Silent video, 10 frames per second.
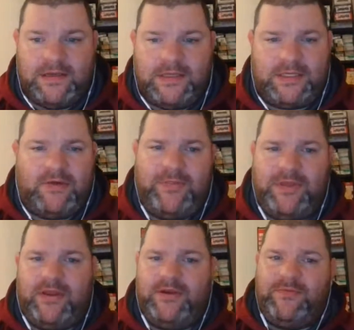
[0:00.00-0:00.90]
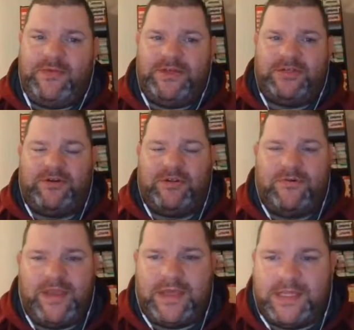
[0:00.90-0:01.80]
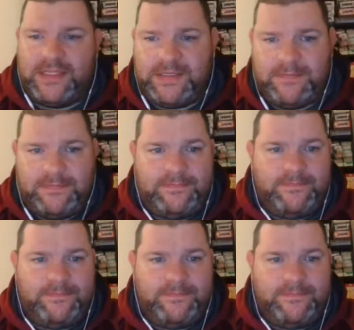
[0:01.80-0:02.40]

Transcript: So I won't be able to do much during the weekends.